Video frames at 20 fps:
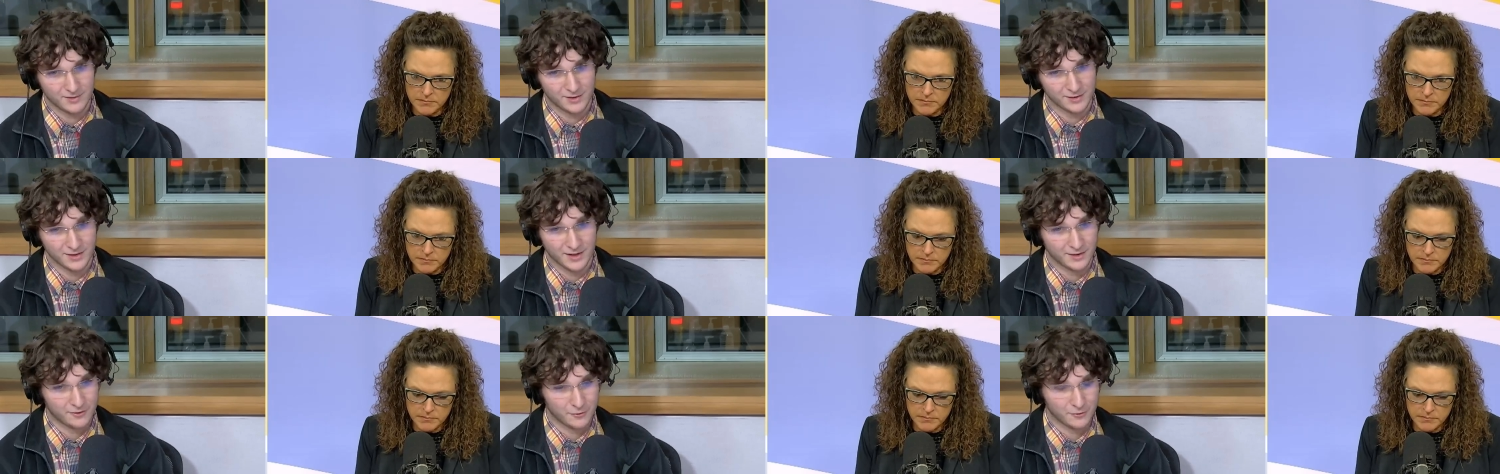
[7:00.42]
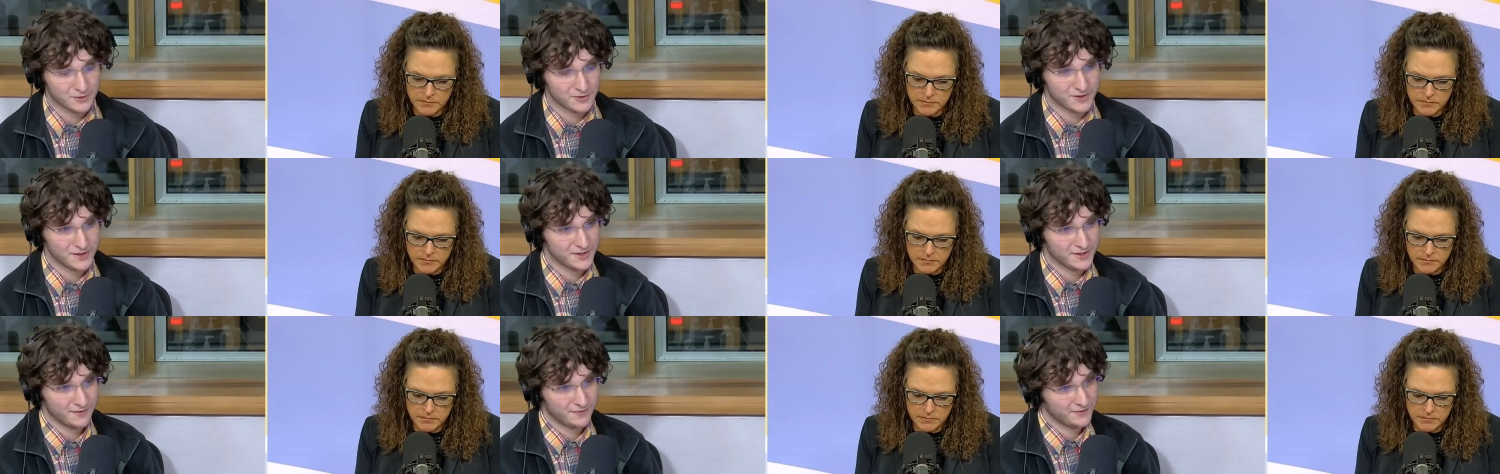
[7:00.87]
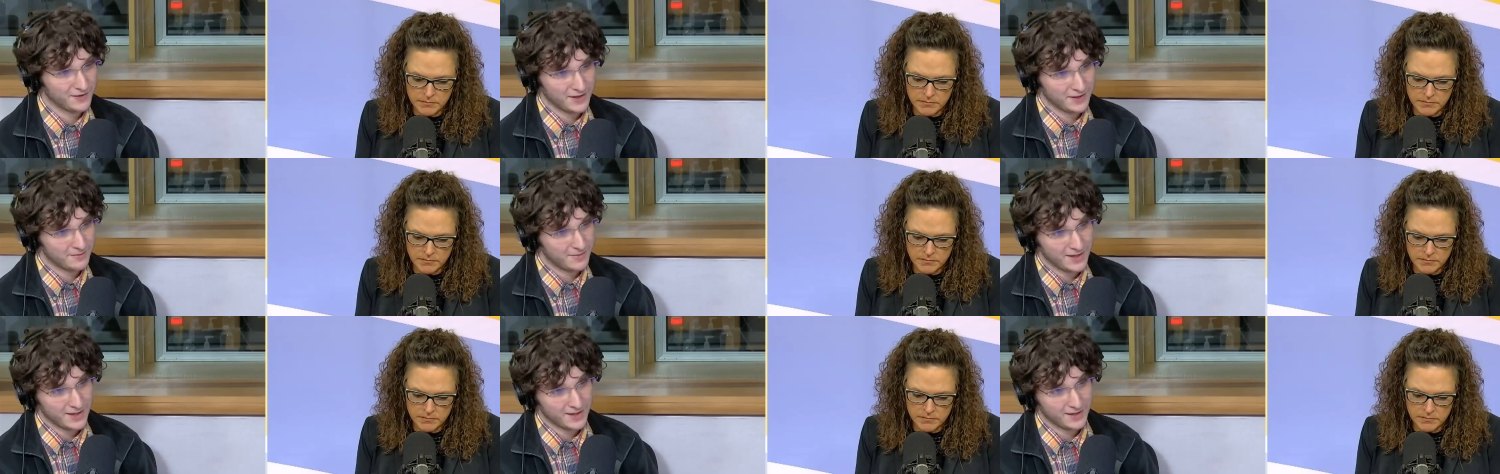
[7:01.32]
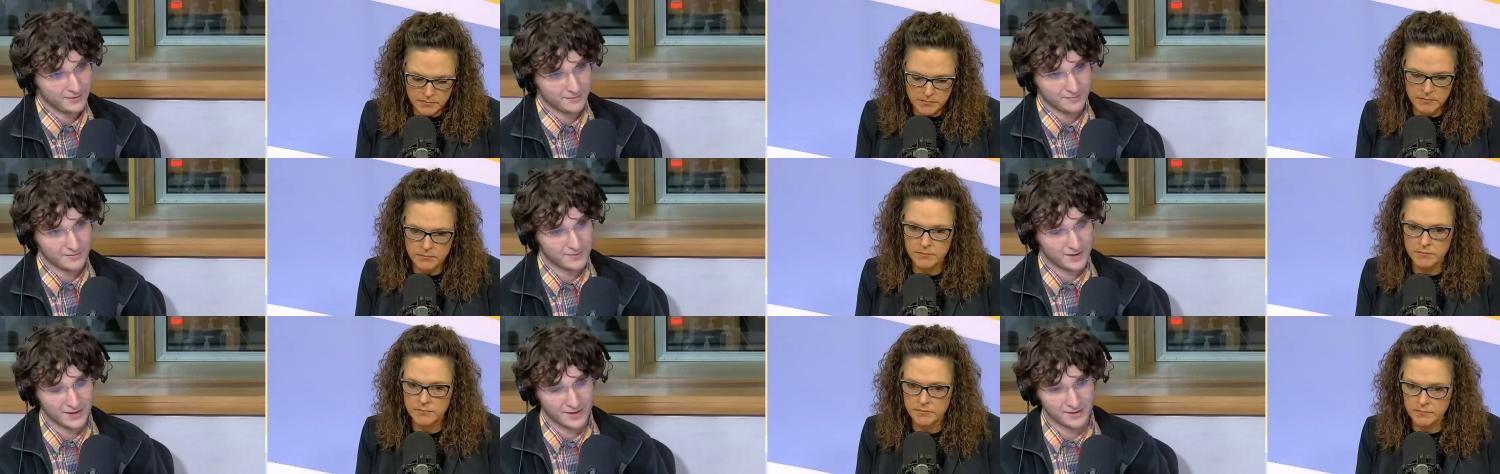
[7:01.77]
Speaker 1: online courses if need be,
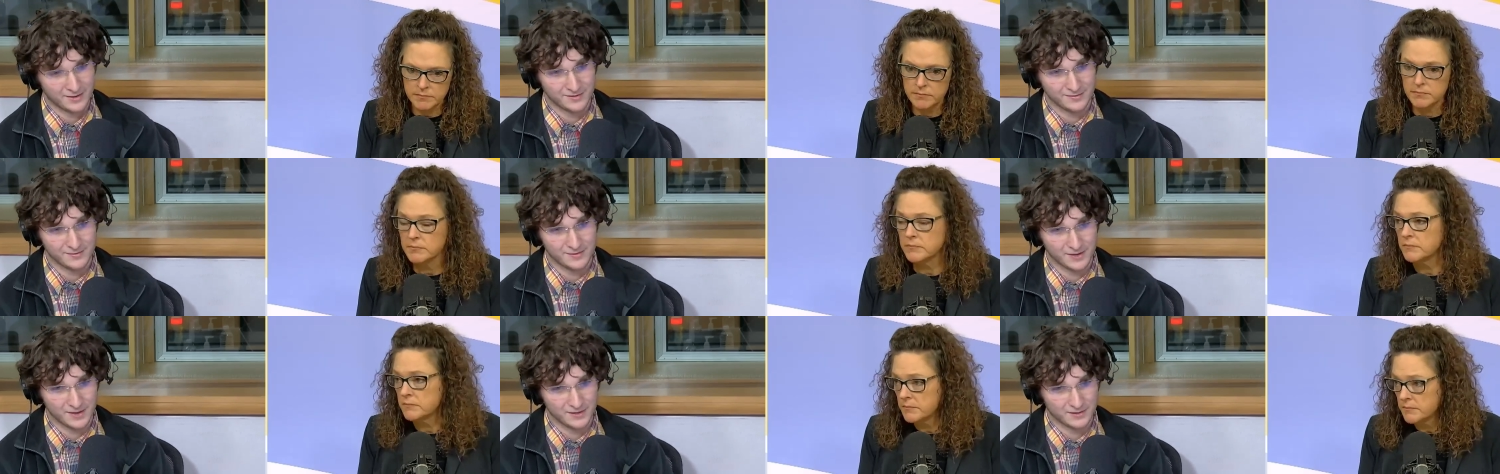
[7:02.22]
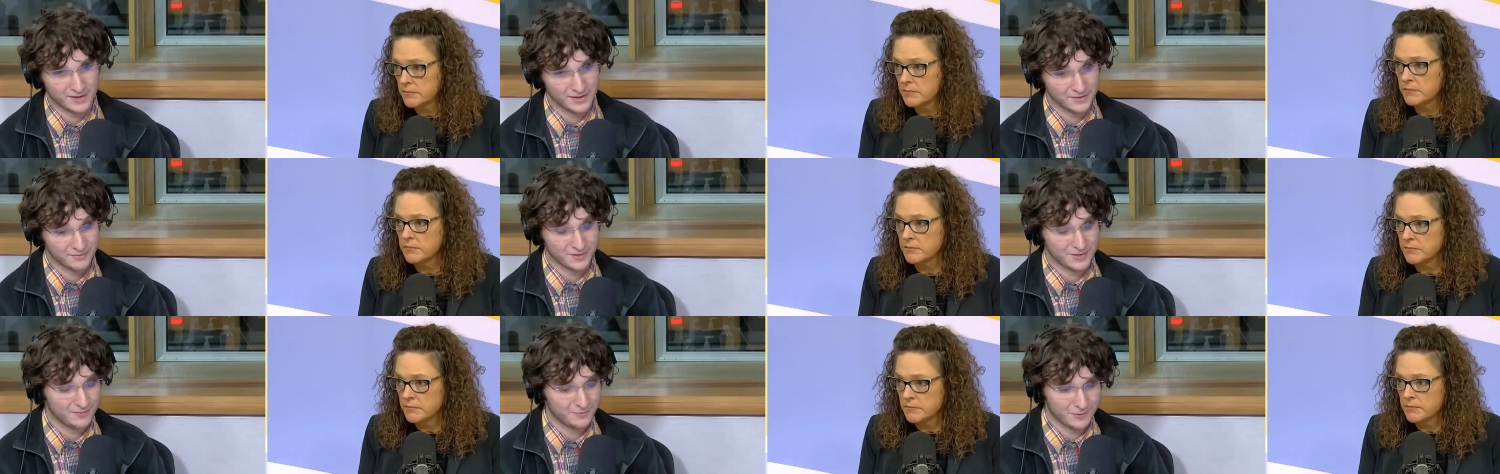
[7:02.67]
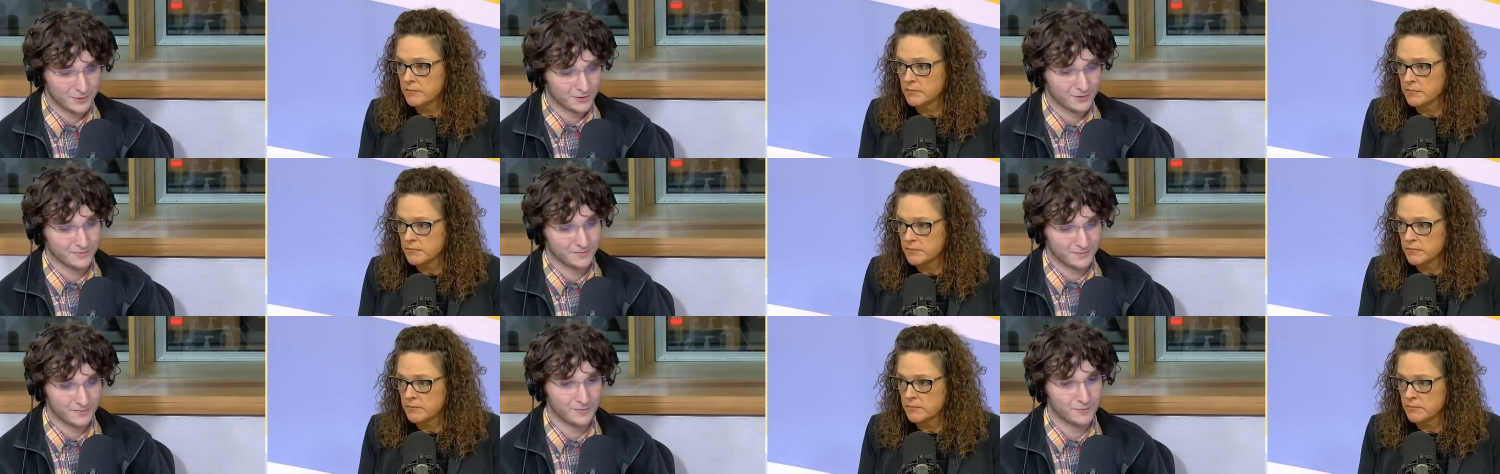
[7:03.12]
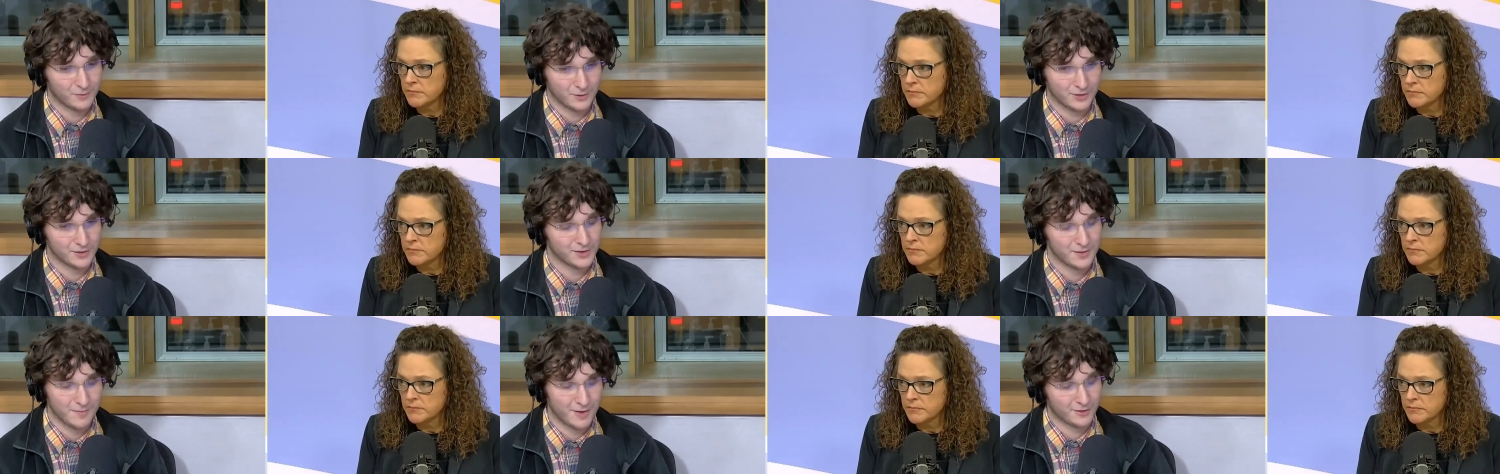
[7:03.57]
and because uh, we, we're we're
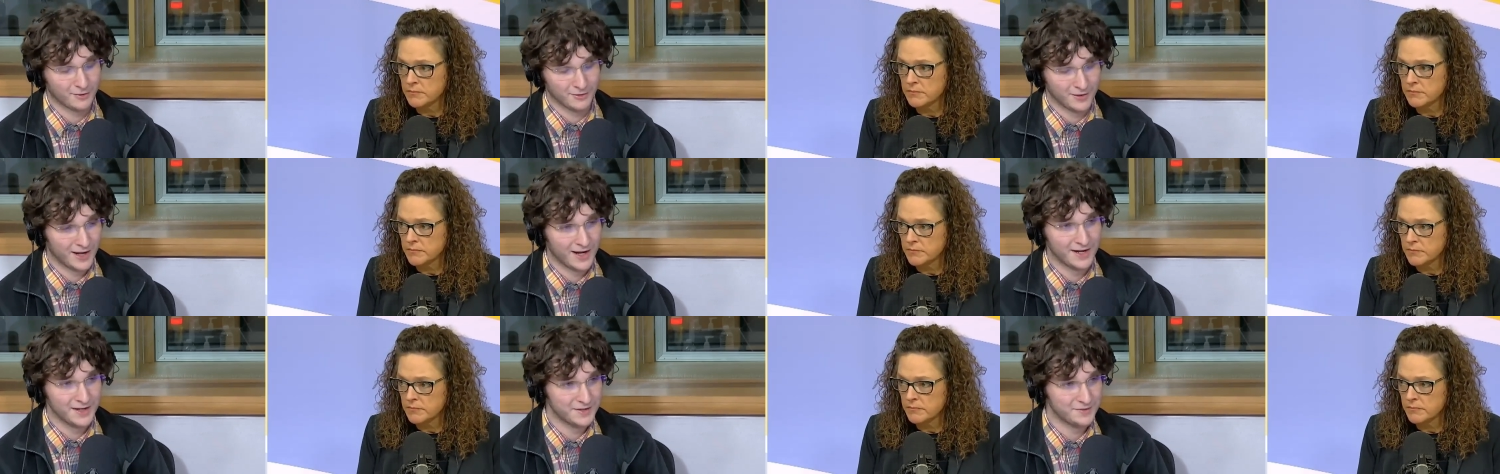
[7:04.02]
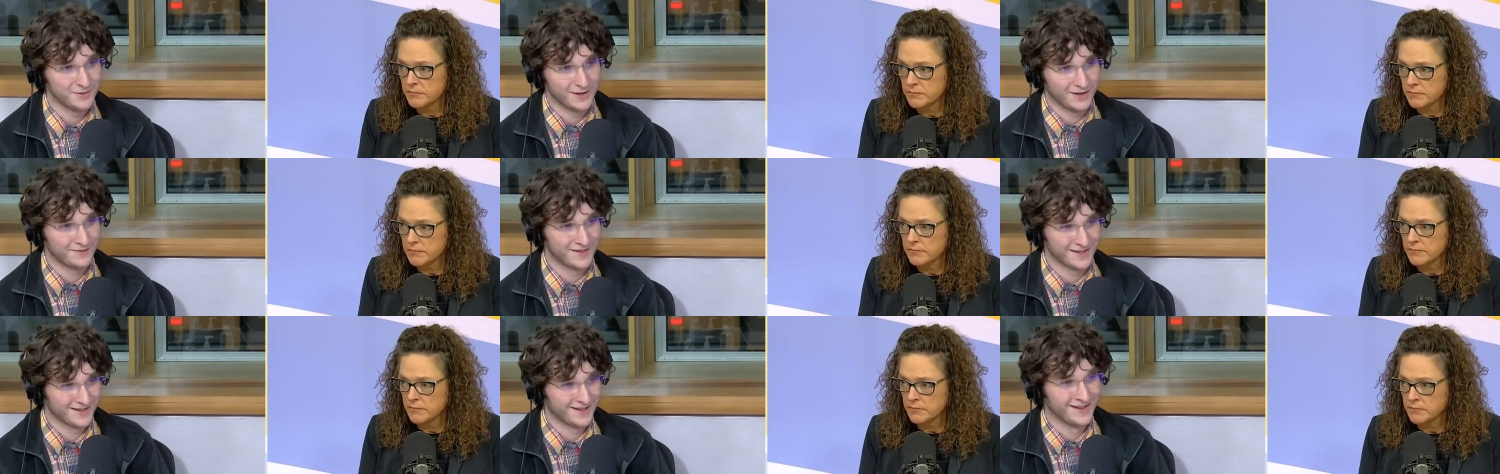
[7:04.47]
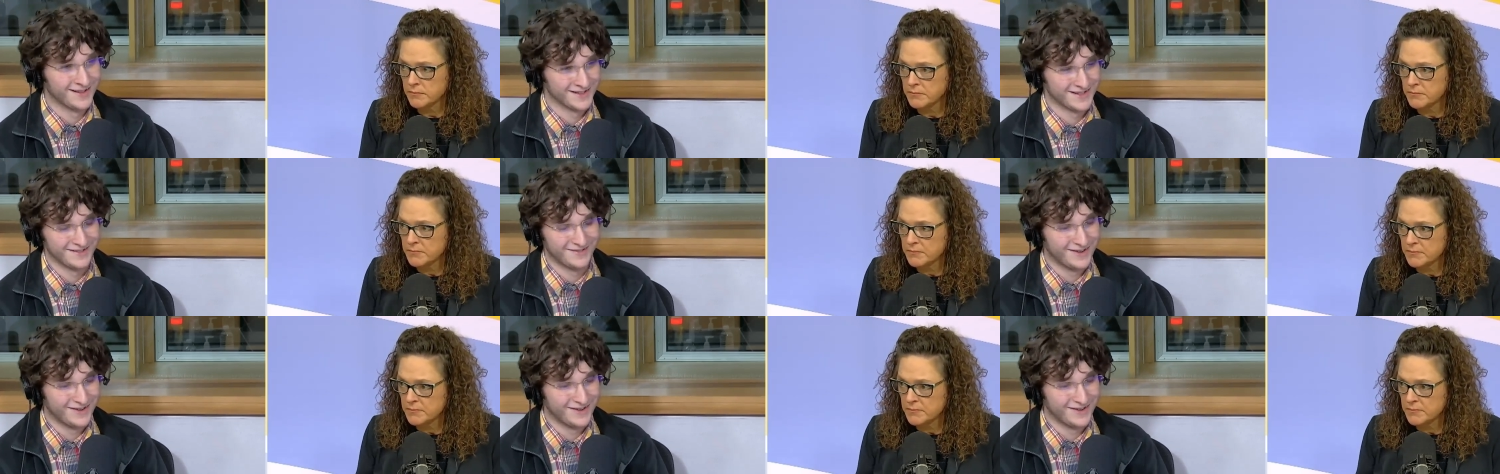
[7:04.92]
in the modern age, we have technology,